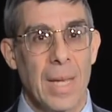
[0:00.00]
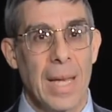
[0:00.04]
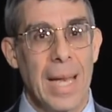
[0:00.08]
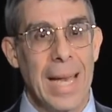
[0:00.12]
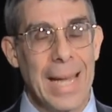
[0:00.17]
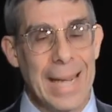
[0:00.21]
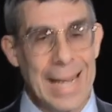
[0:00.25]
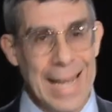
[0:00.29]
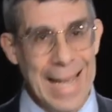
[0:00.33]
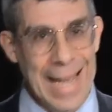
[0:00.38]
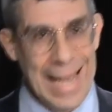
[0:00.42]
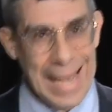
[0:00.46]

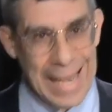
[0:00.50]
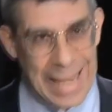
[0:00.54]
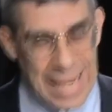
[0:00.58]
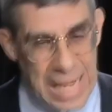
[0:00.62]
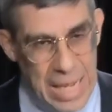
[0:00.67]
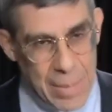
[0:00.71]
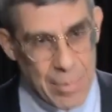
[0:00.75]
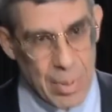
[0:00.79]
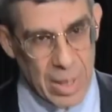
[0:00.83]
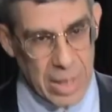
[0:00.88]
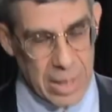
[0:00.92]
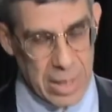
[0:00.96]
And
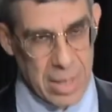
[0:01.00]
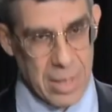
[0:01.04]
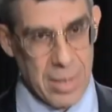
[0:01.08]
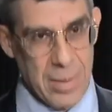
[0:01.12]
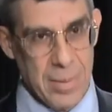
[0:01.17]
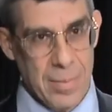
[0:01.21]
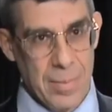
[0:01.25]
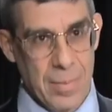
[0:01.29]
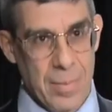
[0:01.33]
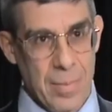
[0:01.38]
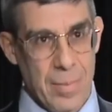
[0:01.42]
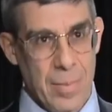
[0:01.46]
anybody
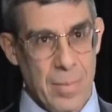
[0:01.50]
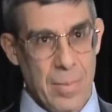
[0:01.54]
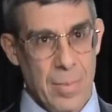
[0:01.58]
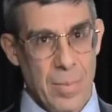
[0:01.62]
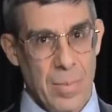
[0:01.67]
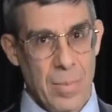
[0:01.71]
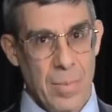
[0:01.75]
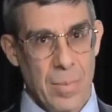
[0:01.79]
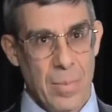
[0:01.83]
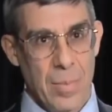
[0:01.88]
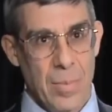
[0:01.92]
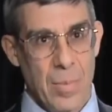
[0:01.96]

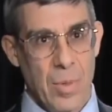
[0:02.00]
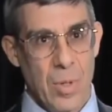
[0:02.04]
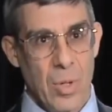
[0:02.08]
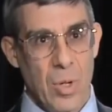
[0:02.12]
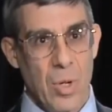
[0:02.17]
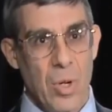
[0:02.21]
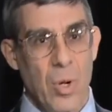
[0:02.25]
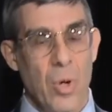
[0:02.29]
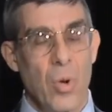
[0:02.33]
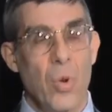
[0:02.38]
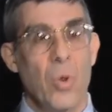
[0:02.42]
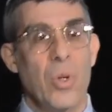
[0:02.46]

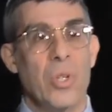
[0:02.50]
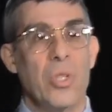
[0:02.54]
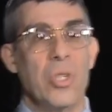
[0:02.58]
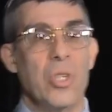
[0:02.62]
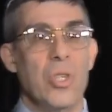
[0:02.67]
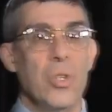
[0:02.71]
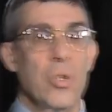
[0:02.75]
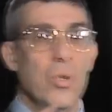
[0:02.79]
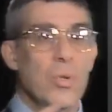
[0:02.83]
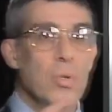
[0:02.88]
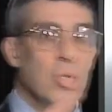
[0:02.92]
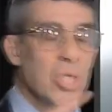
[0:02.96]
who is
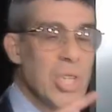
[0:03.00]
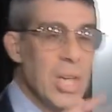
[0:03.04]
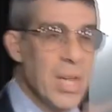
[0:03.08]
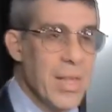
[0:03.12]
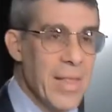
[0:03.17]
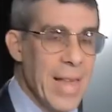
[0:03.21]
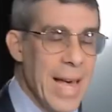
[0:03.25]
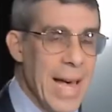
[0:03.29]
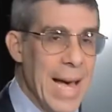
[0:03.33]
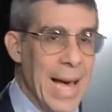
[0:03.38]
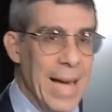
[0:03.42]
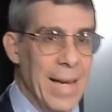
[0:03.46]
using
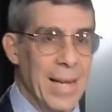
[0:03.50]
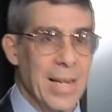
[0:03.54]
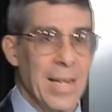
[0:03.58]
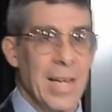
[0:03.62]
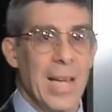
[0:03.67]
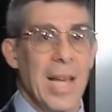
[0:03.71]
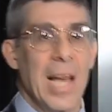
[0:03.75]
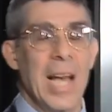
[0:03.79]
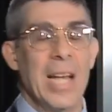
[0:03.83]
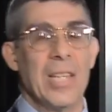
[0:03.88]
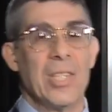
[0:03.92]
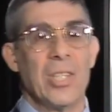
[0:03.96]
that
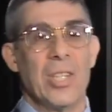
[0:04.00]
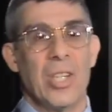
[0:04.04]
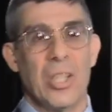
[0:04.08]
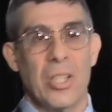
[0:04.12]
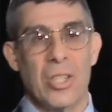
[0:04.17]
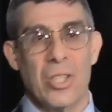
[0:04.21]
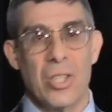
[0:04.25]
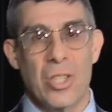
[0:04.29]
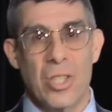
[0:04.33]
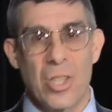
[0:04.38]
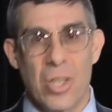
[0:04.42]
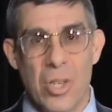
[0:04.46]
as an
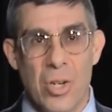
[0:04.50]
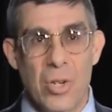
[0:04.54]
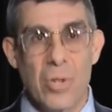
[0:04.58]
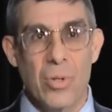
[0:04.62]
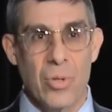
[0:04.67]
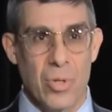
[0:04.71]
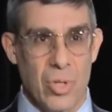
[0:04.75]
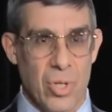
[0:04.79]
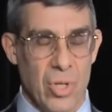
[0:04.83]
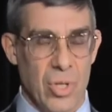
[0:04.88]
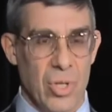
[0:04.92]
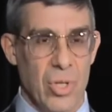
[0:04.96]

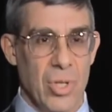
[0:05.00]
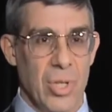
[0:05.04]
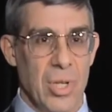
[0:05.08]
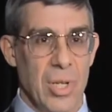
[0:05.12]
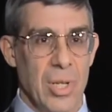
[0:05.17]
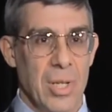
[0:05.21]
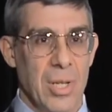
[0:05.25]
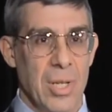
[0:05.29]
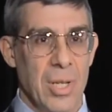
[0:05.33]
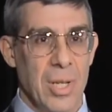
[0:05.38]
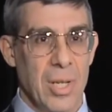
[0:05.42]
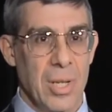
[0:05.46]
excuse
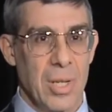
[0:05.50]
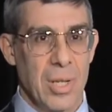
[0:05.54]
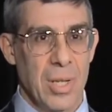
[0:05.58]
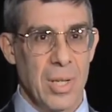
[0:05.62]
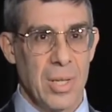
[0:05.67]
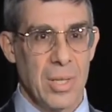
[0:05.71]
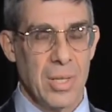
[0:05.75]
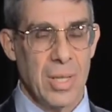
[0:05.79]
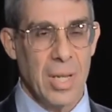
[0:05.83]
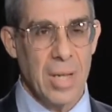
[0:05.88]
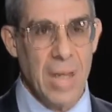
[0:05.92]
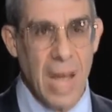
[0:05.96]

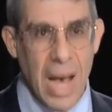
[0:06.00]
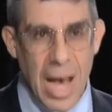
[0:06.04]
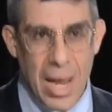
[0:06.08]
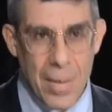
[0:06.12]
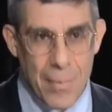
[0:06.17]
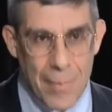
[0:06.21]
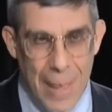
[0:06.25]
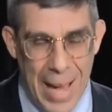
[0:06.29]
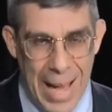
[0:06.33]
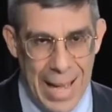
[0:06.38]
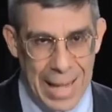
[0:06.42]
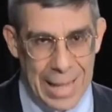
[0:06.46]
to
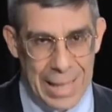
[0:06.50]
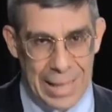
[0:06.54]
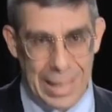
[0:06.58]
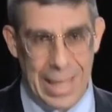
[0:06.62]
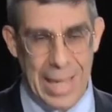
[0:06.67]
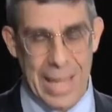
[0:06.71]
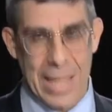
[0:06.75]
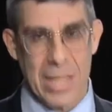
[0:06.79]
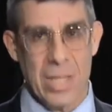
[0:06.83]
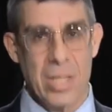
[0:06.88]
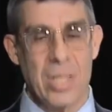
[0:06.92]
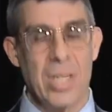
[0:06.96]
not back
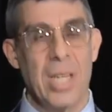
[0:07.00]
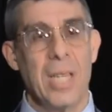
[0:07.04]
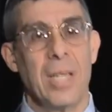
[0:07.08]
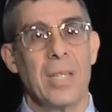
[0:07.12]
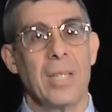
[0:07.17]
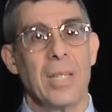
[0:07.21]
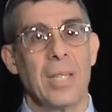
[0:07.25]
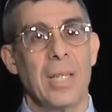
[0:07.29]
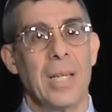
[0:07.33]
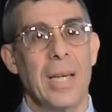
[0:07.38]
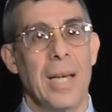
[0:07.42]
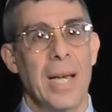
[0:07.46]

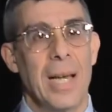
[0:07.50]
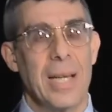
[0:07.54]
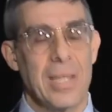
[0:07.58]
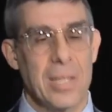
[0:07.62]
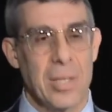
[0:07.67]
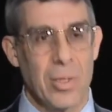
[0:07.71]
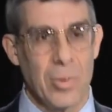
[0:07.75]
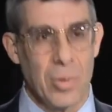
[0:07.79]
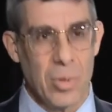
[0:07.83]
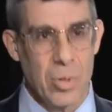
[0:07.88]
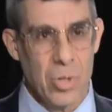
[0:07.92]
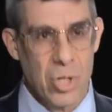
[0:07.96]
Glass-Steagall, as
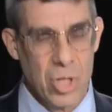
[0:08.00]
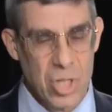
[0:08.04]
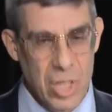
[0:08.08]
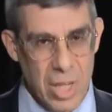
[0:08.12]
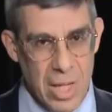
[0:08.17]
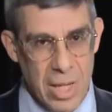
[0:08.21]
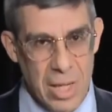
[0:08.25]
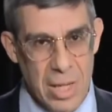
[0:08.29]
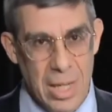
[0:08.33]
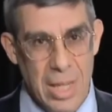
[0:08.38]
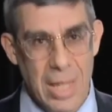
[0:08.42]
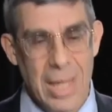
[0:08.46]
LaRouche
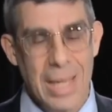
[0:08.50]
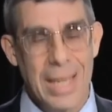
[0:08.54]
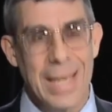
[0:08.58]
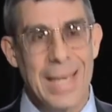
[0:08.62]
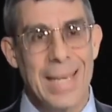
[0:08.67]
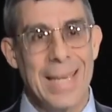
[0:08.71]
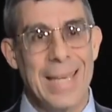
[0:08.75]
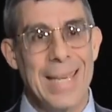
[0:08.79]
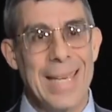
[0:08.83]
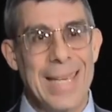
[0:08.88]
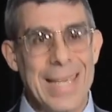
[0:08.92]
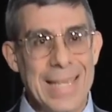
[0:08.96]
said,
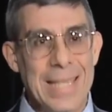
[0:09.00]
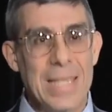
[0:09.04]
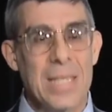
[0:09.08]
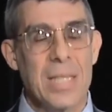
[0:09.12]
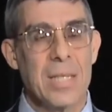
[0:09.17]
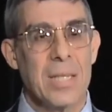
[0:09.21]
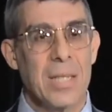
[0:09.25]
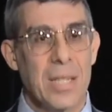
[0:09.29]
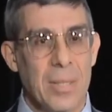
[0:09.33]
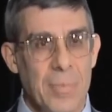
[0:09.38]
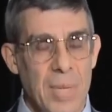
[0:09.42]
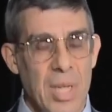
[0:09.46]

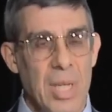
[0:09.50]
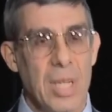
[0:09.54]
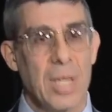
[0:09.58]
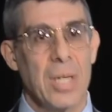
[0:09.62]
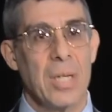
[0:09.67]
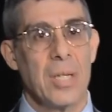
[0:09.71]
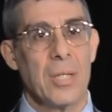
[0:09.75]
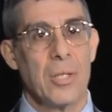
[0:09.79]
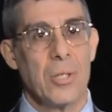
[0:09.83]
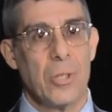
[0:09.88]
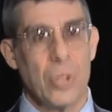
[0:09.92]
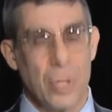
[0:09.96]
is
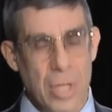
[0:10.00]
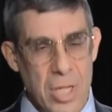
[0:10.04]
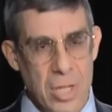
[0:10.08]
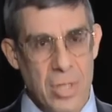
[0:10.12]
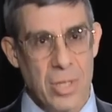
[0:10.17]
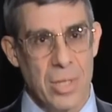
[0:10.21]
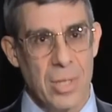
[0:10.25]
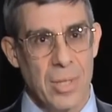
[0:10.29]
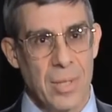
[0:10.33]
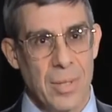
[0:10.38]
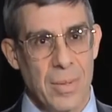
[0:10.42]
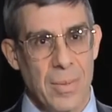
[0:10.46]
committing
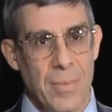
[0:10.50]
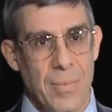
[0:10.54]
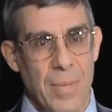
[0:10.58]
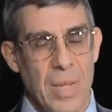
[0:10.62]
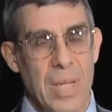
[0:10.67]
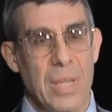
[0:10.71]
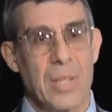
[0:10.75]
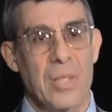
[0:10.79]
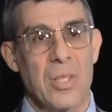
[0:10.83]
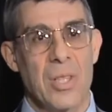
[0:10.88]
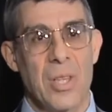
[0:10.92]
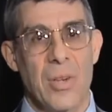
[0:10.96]
treason,
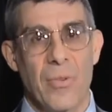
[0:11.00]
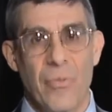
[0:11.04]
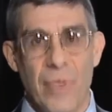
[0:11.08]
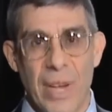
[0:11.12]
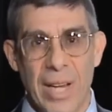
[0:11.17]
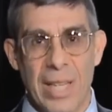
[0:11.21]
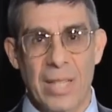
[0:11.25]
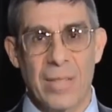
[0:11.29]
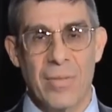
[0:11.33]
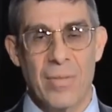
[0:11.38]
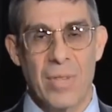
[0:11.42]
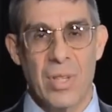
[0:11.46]
because the
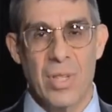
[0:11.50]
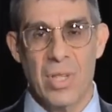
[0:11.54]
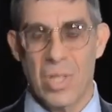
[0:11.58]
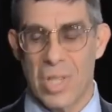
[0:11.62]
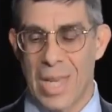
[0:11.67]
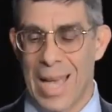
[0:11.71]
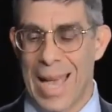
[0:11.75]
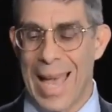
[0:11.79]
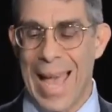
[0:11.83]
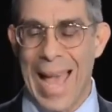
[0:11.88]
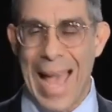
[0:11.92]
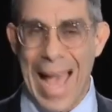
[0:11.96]
effect of this,
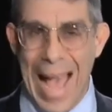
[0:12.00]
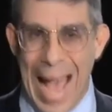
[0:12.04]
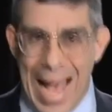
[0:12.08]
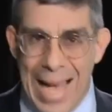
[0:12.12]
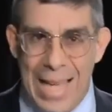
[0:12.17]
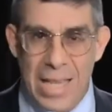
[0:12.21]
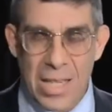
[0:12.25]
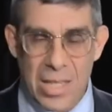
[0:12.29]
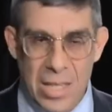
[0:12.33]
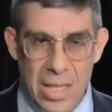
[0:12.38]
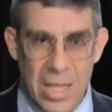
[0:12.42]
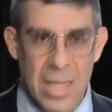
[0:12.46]

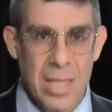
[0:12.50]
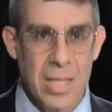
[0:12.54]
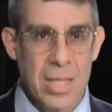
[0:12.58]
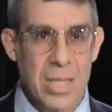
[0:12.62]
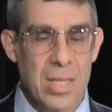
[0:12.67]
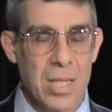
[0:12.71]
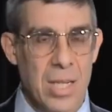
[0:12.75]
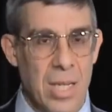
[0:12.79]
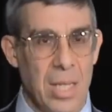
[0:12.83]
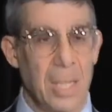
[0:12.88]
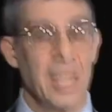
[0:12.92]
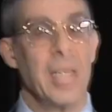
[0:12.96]
as
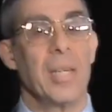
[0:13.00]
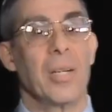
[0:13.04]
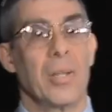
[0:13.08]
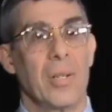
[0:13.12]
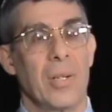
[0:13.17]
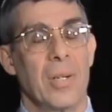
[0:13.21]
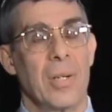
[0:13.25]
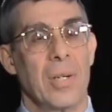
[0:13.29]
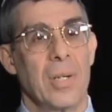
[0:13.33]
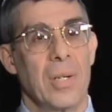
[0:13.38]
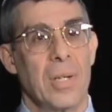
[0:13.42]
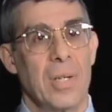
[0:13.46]
is clear